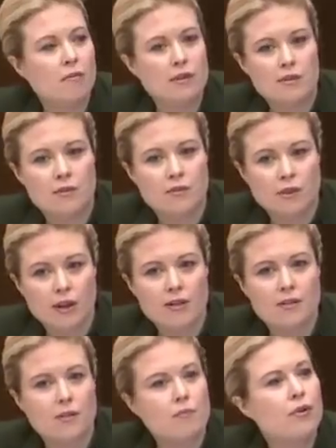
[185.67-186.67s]
this is a very
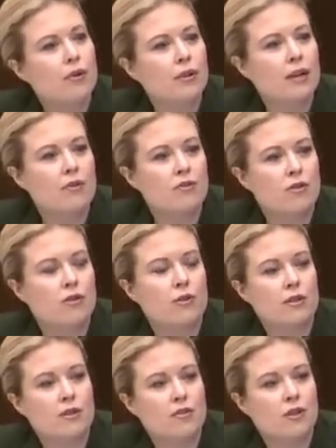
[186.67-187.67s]
simple yes or no
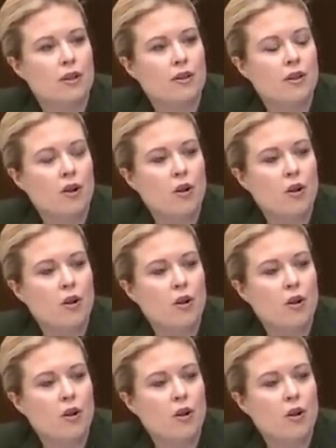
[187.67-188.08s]
decision.